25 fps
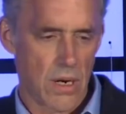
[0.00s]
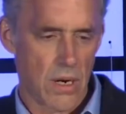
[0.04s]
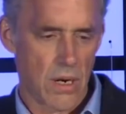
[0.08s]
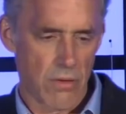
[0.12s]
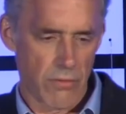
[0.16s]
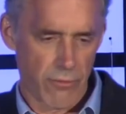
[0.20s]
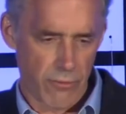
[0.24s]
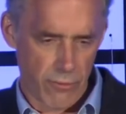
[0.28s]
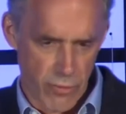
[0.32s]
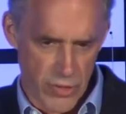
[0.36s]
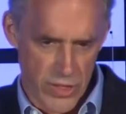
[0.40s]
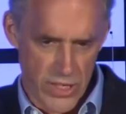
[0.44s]
Our
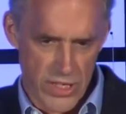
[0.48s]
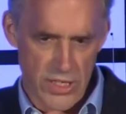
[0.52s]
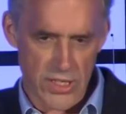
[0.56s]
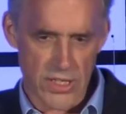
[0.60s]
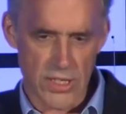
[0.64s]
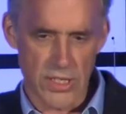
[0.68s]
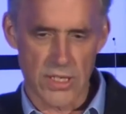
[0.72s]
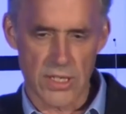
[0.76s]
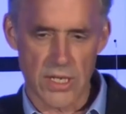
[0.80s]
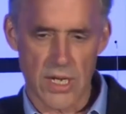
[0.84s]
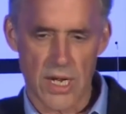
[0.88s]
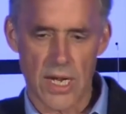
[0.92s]
free
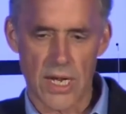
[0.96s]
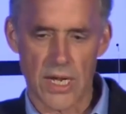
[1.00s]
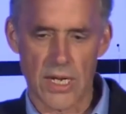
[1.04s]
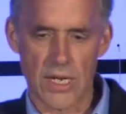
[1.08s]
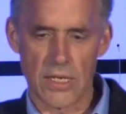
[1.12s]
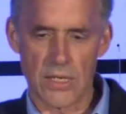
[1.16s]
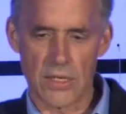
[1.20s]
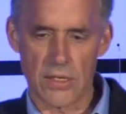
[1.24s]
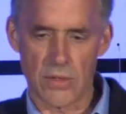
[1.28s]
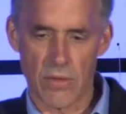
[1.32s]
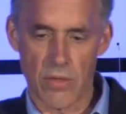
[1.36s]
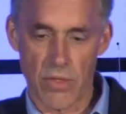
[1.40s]

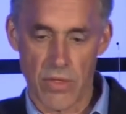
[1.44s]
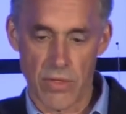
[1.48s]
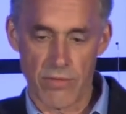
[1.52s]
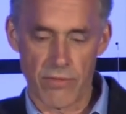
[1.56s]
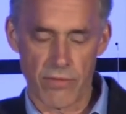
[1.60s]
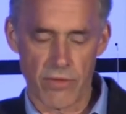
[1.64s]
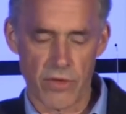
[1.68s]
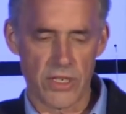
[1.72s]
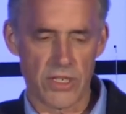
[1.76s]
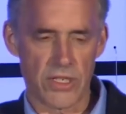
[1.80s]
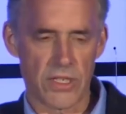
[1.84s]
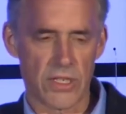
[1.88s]
societies, or the
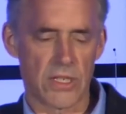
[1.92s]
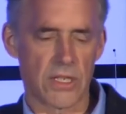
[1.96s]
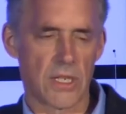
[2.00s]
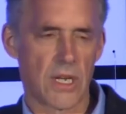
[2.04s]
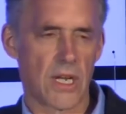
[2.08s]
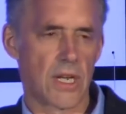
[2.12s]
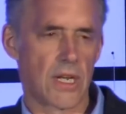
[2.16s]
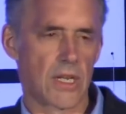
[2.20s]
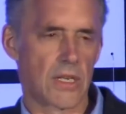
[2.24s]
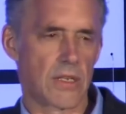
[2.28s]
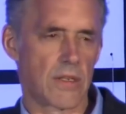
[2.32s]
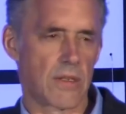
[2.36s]
free
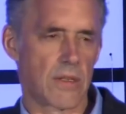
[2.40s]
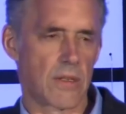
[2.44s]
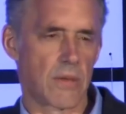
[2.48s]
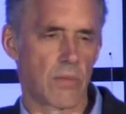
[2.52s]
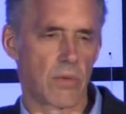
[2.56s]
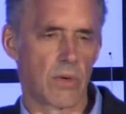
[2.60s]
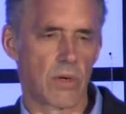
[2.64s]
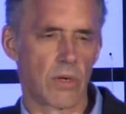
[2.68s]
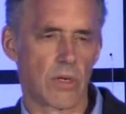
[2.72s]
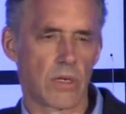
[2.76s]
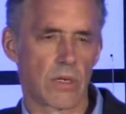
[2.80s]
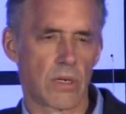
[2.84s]
societies of the
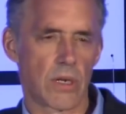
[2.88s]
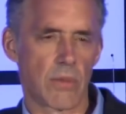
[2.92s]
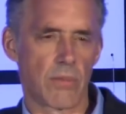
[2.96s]
world,